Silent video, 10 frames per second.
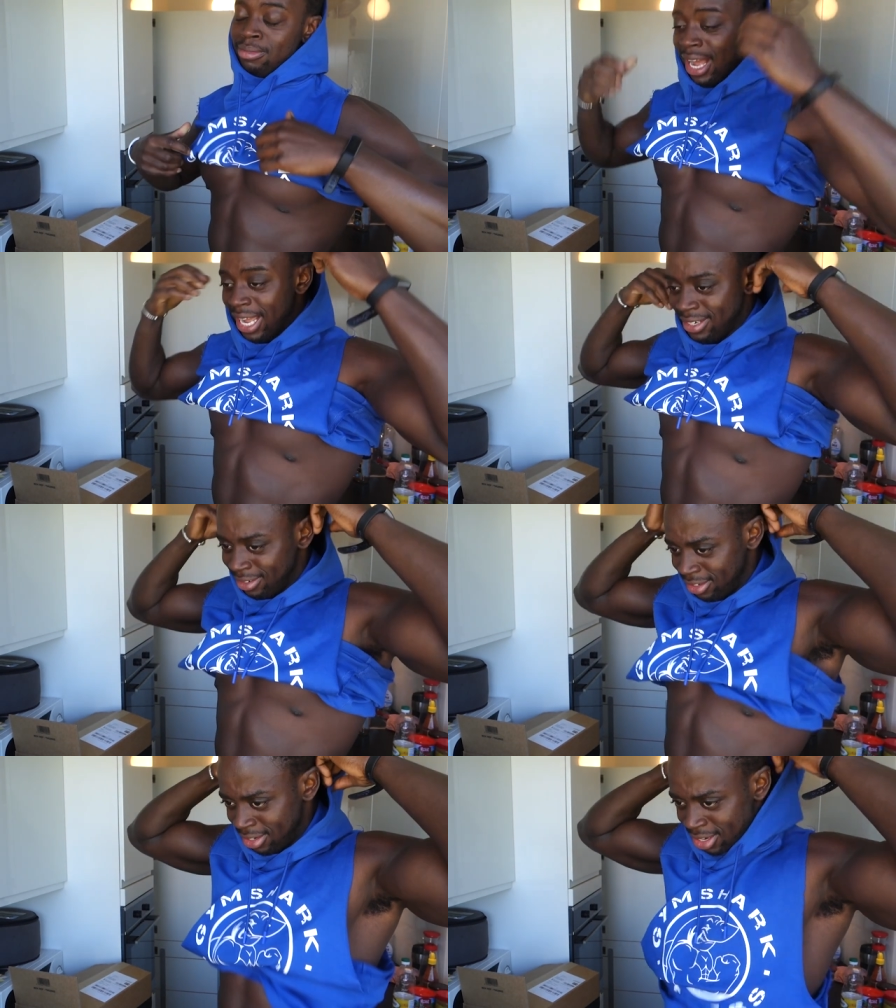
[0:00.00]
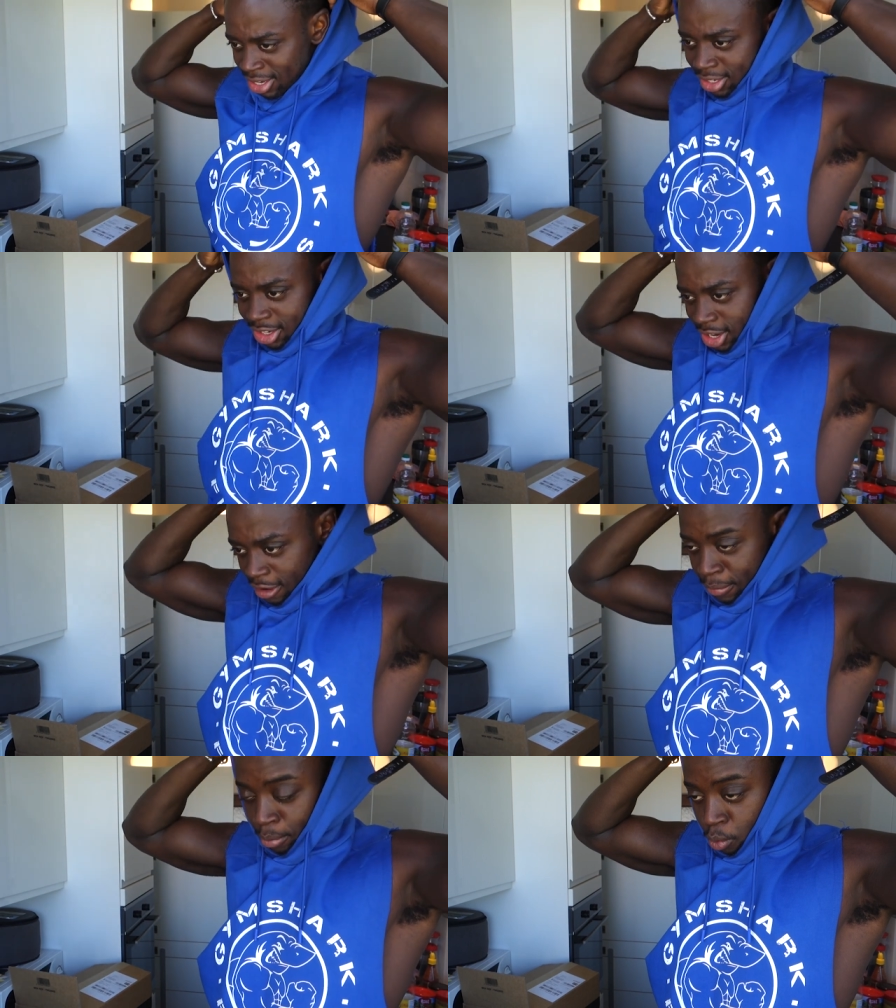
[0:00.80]
man. You know,
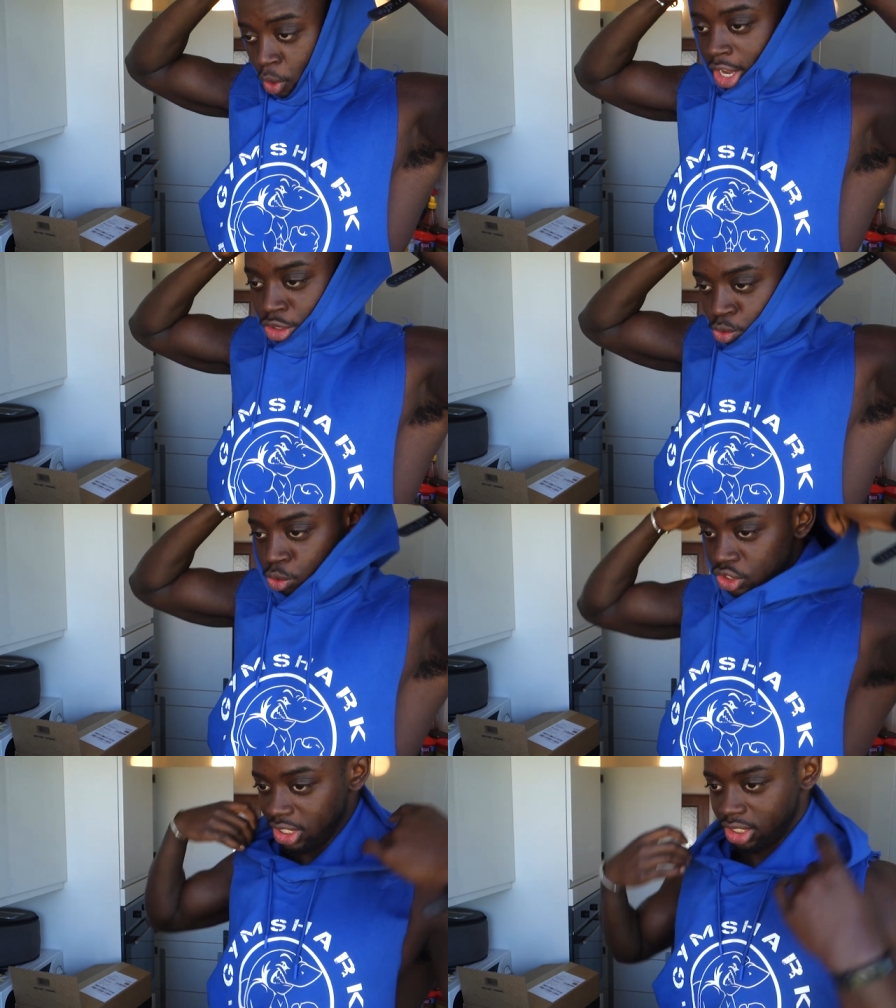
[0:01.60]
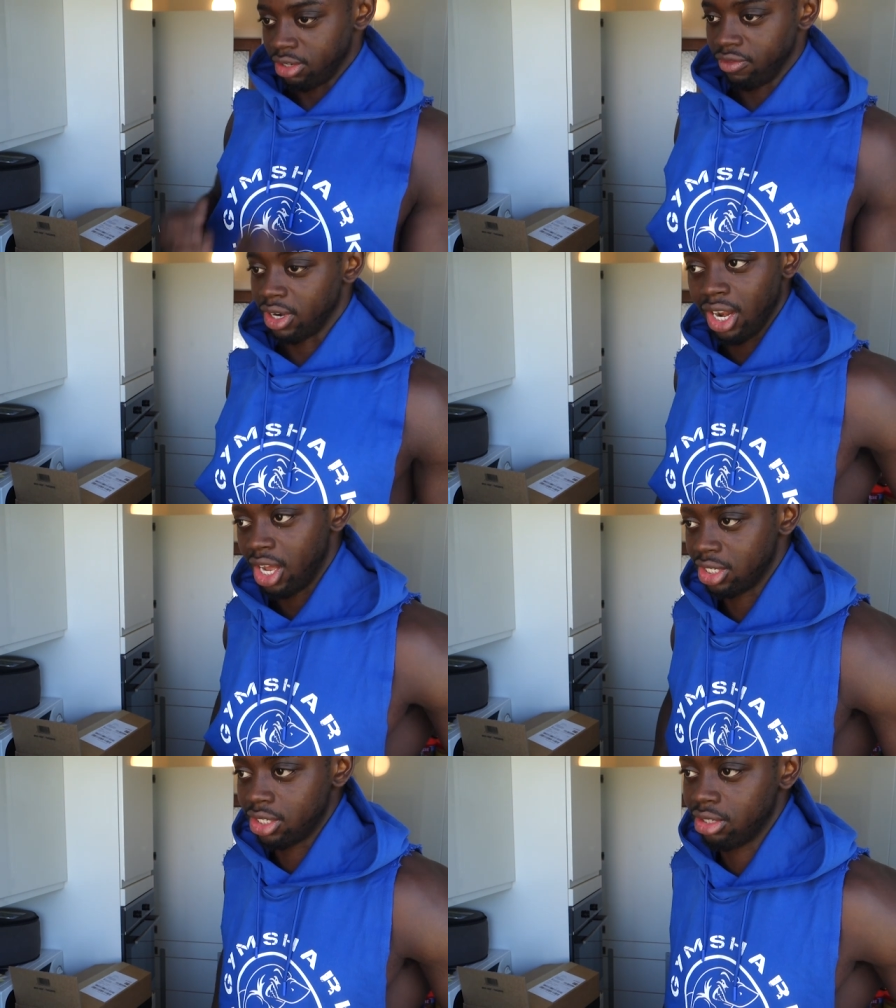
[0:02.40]
I've been working towards this for the
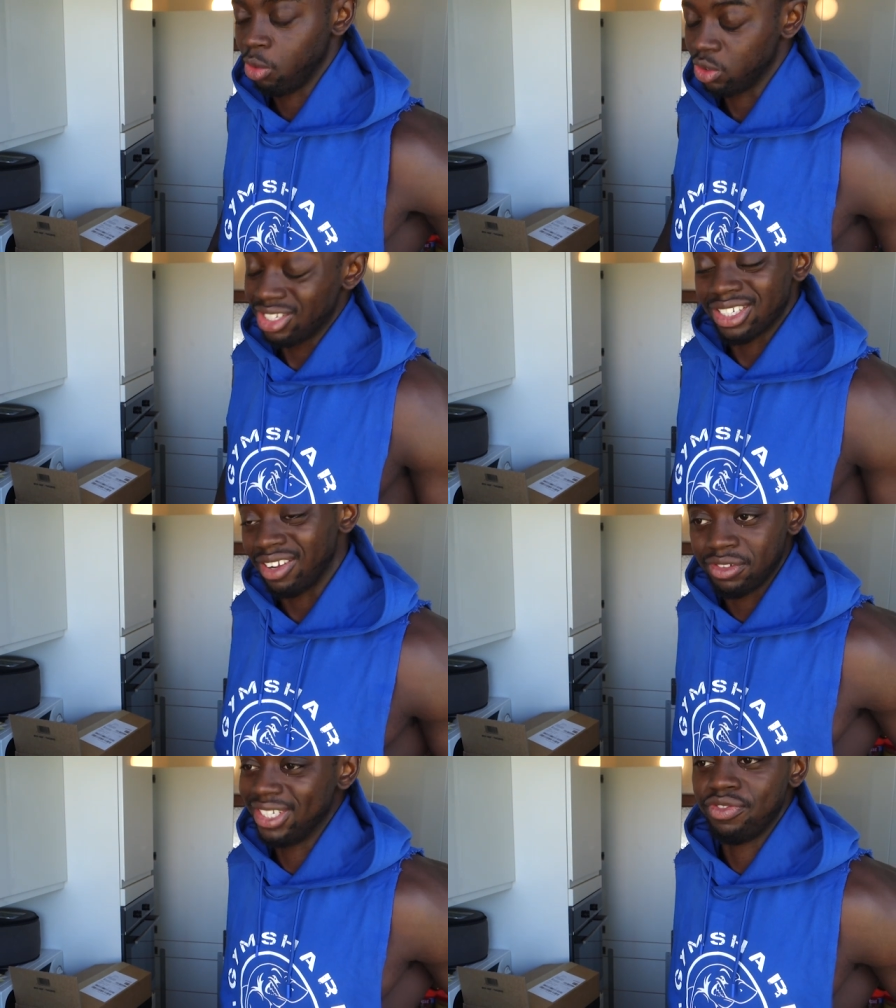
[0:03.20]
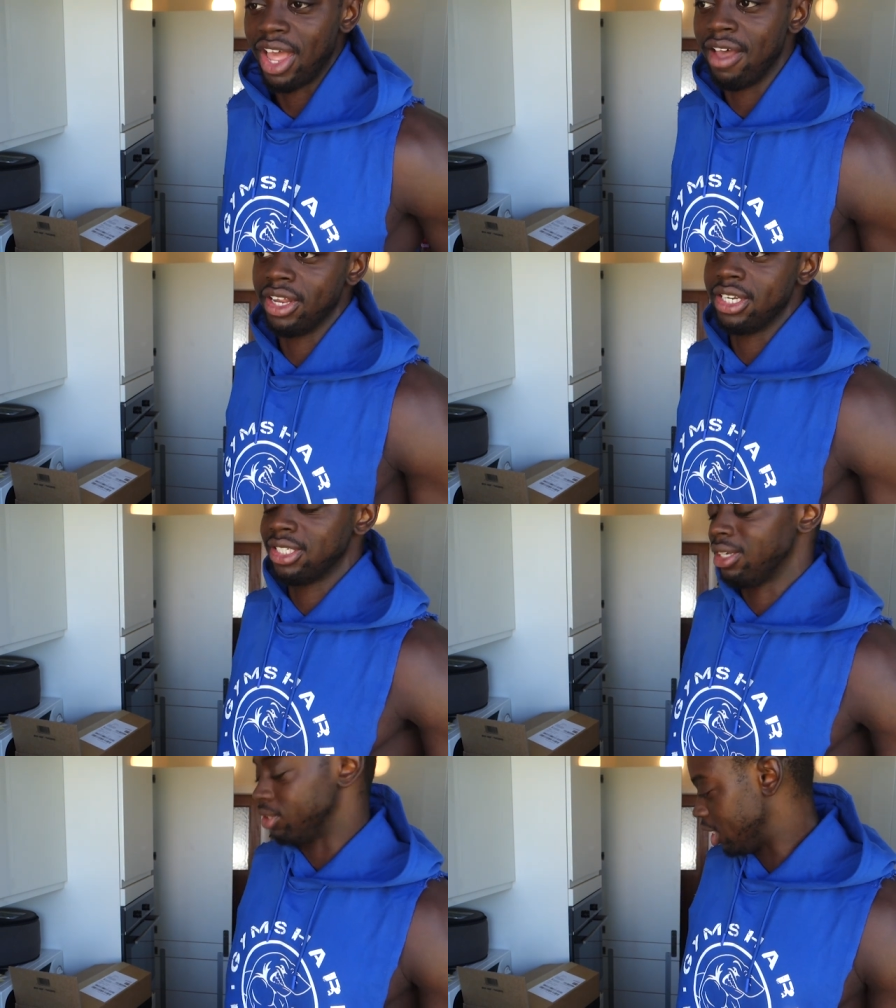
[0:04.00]
last, well, since I've, since forever,
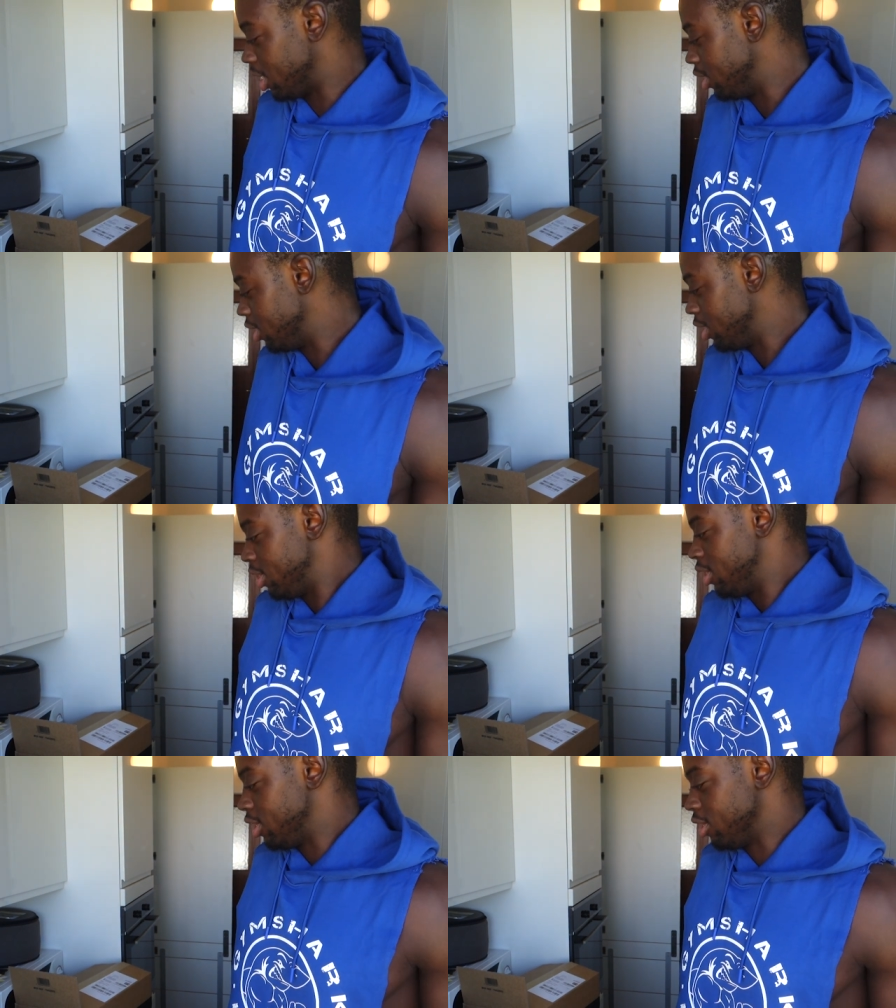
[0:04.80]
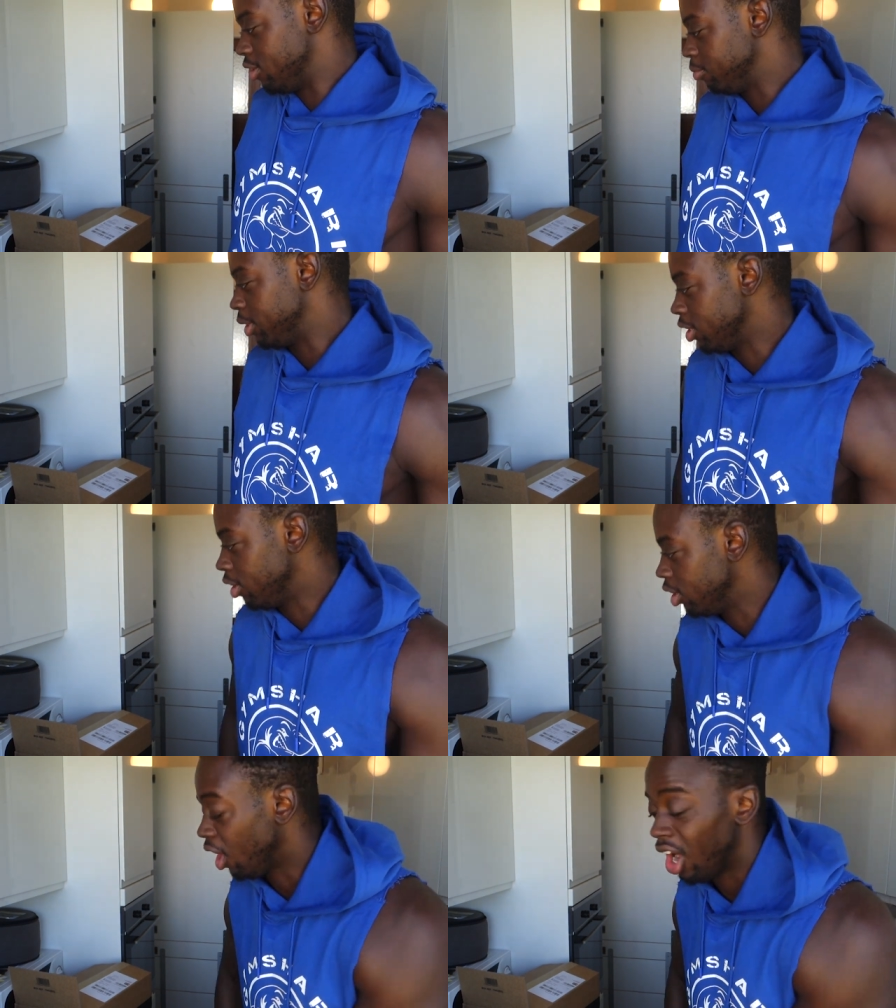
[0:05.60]
since I was a kid. You know, being
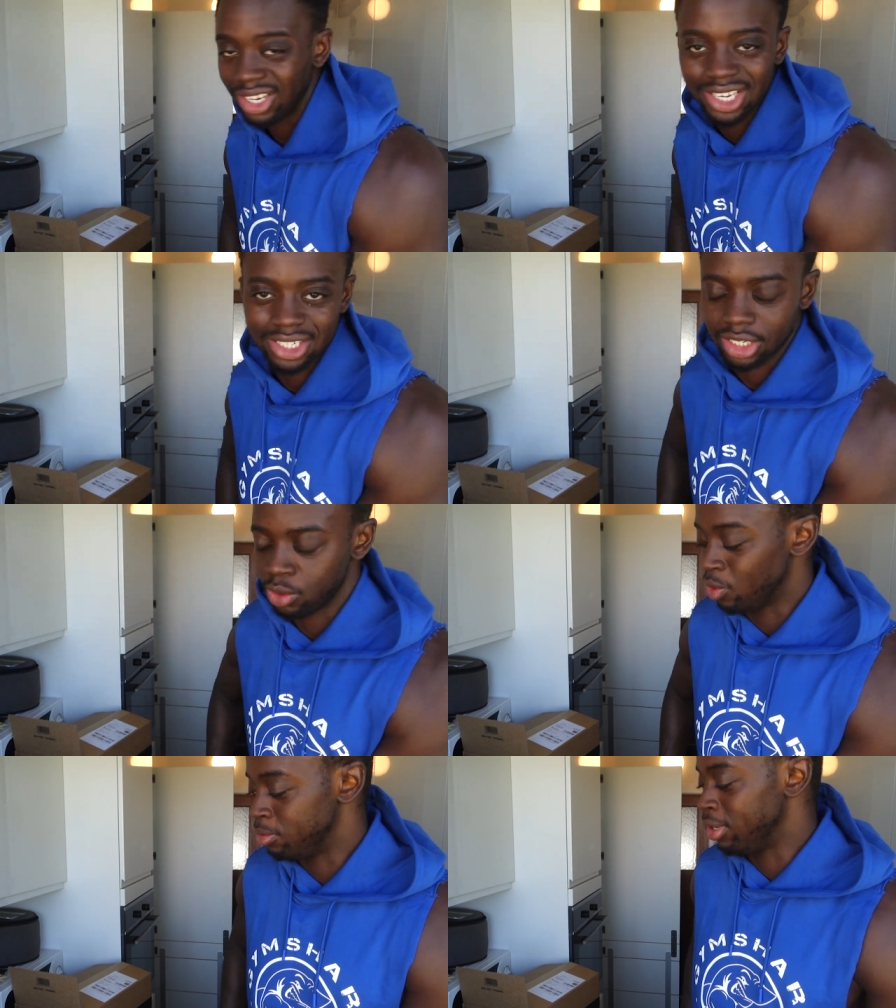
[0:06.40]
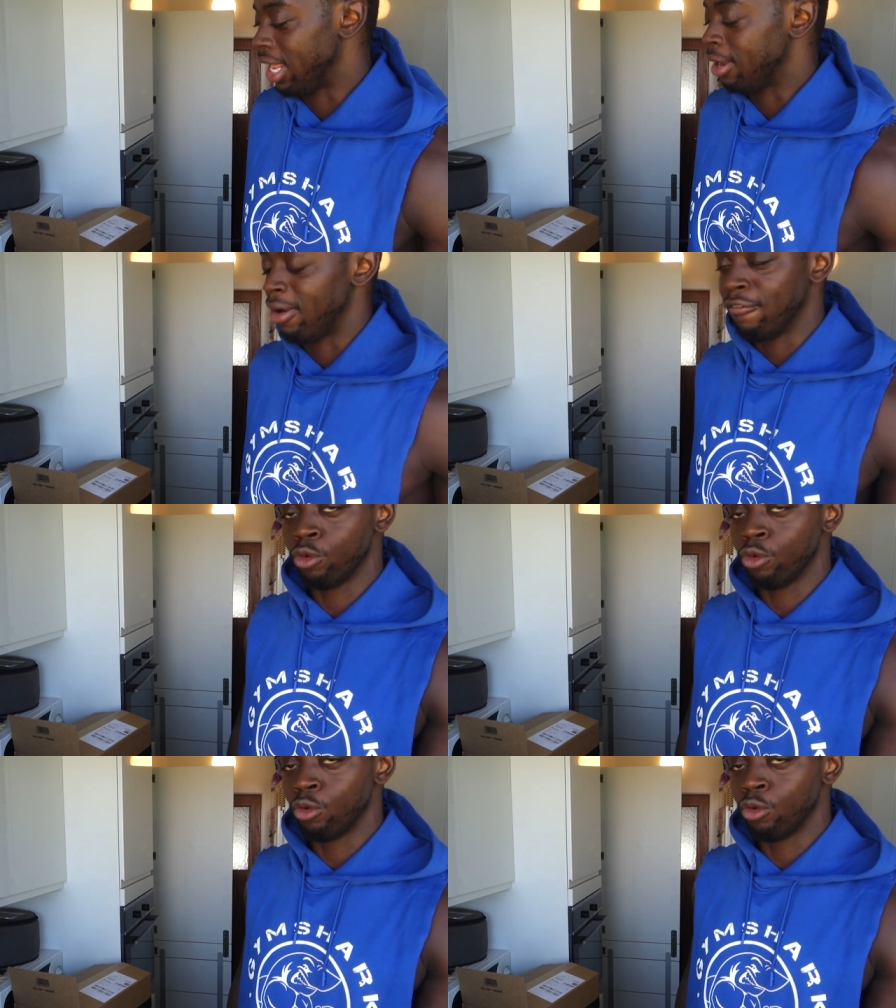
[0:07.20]
an artist has always been like my